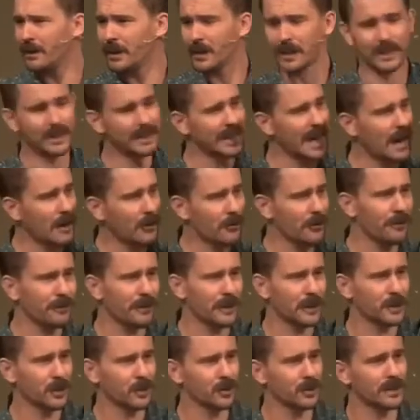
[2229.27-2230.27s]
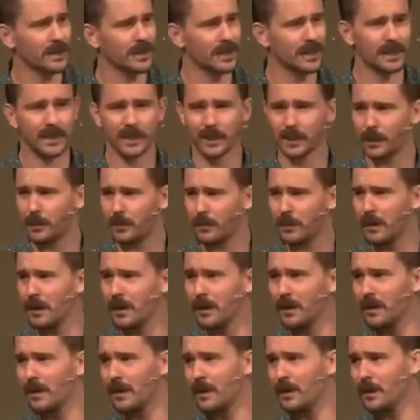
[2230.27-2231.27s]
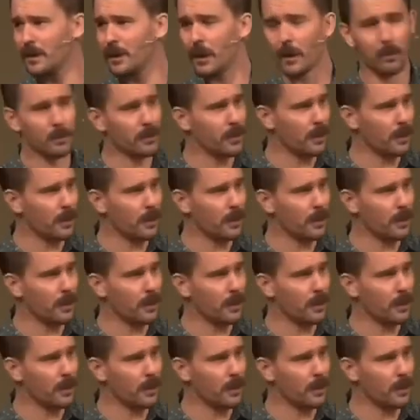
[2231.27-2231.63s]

the sacrificial system, the,